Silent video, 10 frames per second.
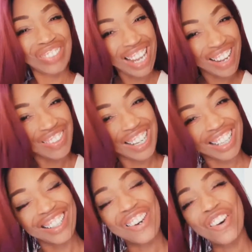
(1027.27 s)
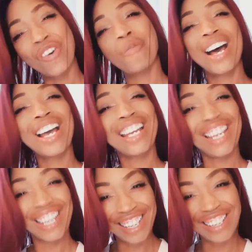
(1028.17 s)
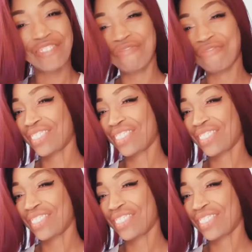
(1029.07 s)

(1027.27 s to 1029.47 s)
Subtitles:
I'm not going to hope, I am.